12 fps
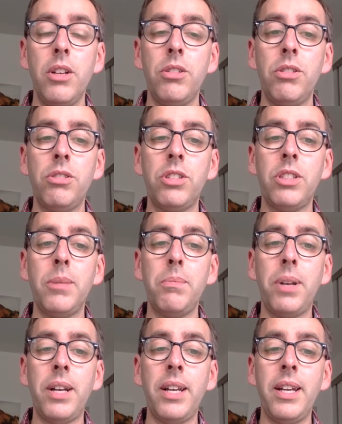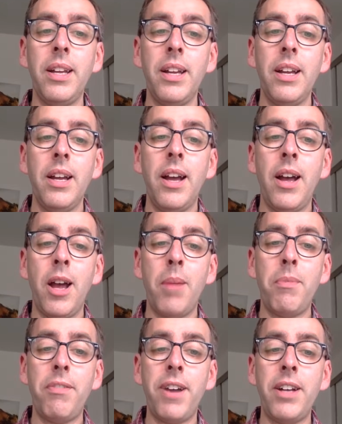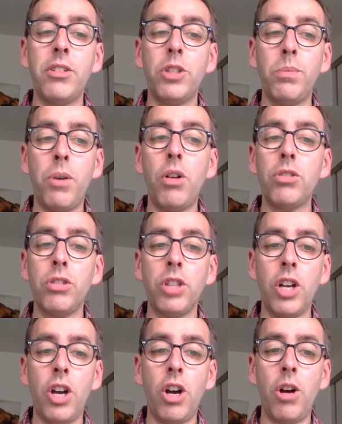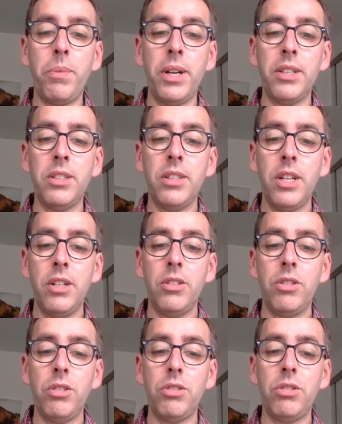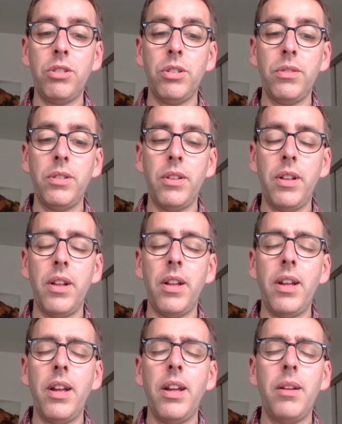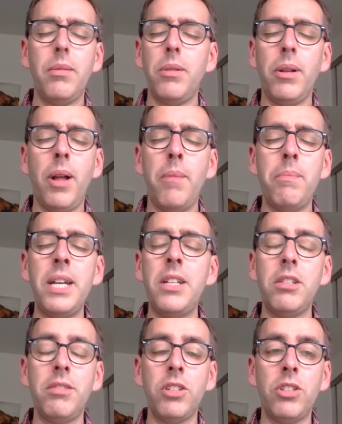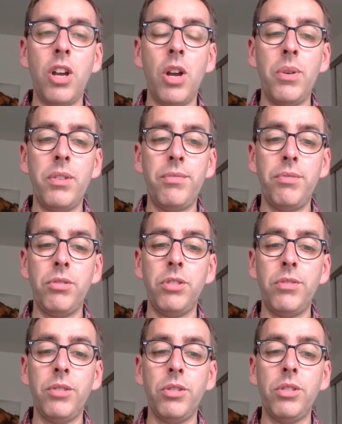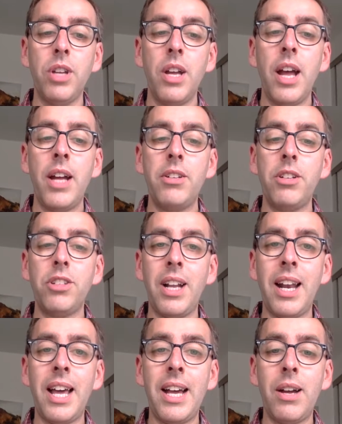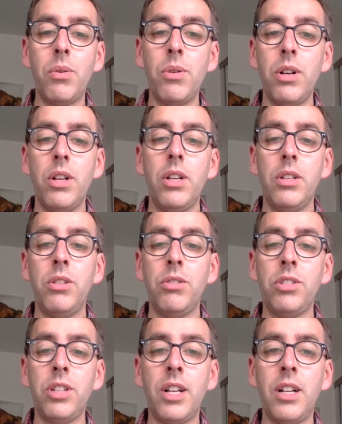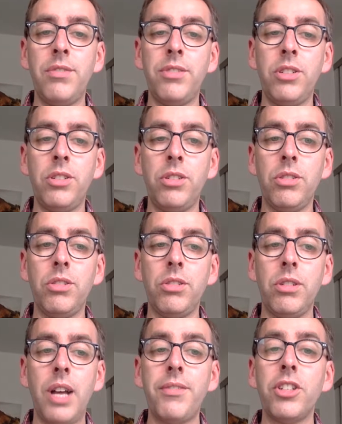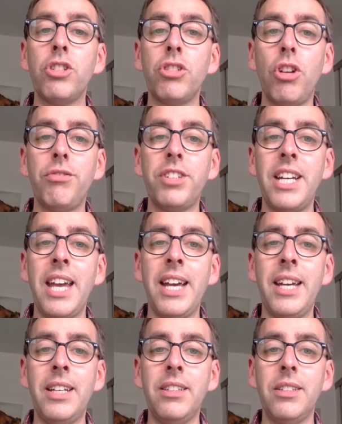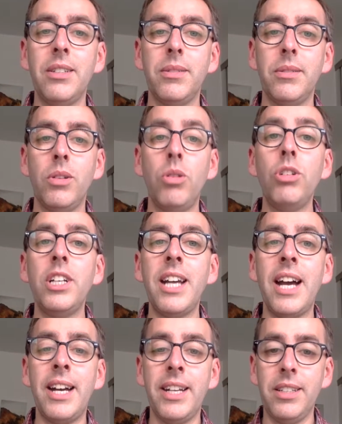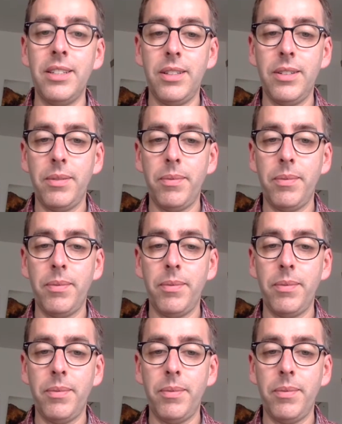Just simply find a spot on the carpet, just a metre or so in front of us, and just allow yourself to just have a soft gaze, hooded eyes